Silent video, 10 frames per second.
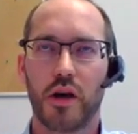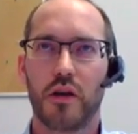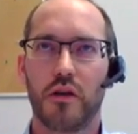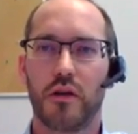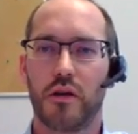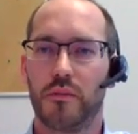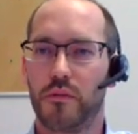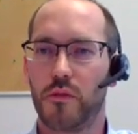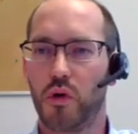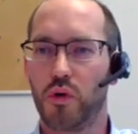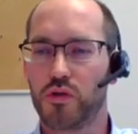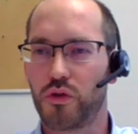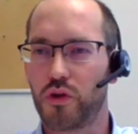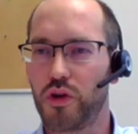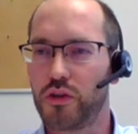And the whole
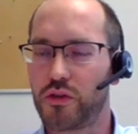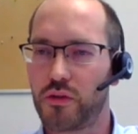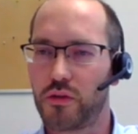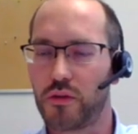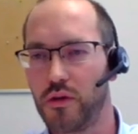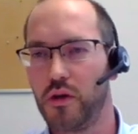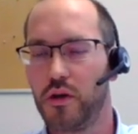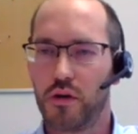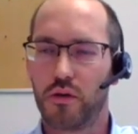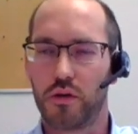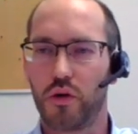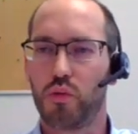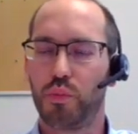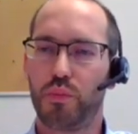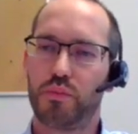story is, or the
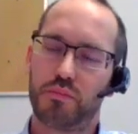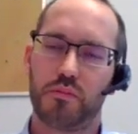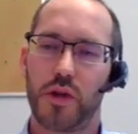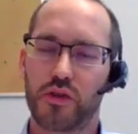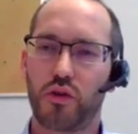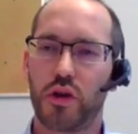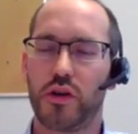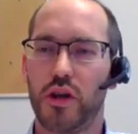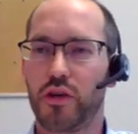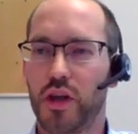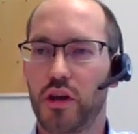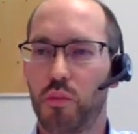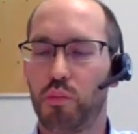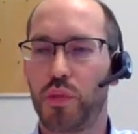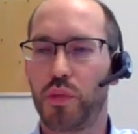whole, let's call it a living
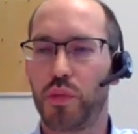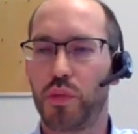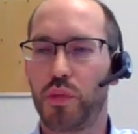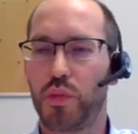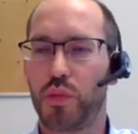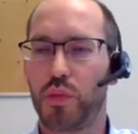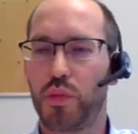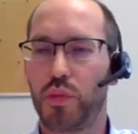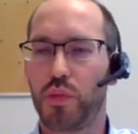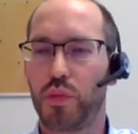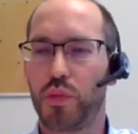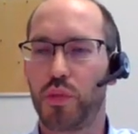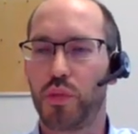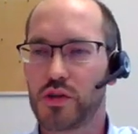income benchmark or living wage